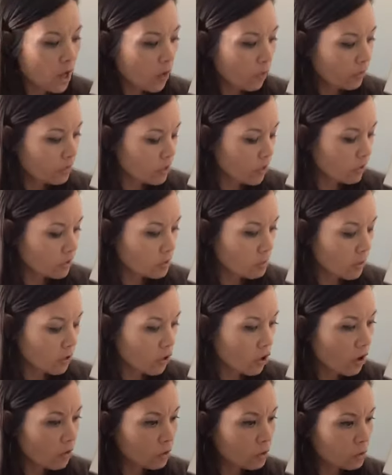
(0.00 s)
We talked about
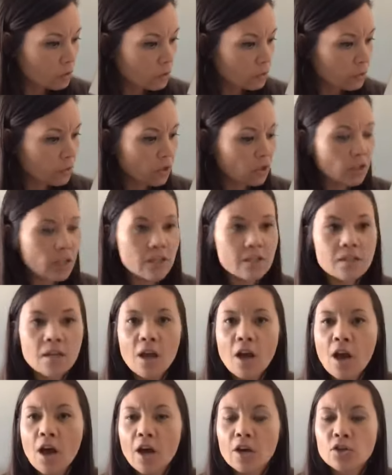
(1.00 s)
all the little goodies.
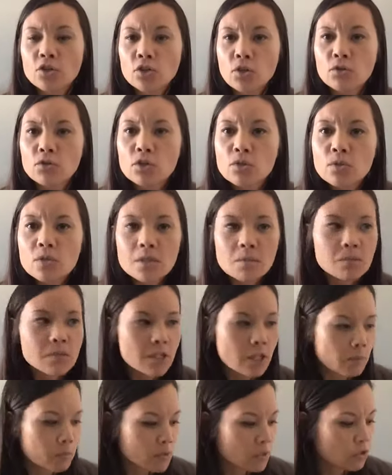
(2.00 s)
I showed you some
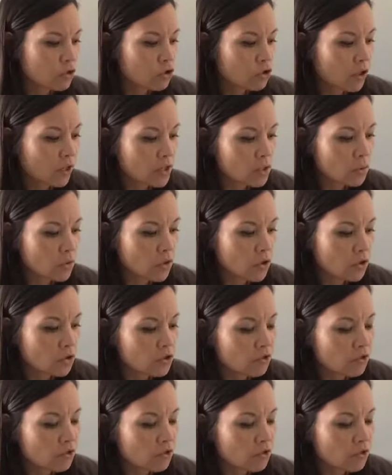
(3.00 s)
tips and tricks with your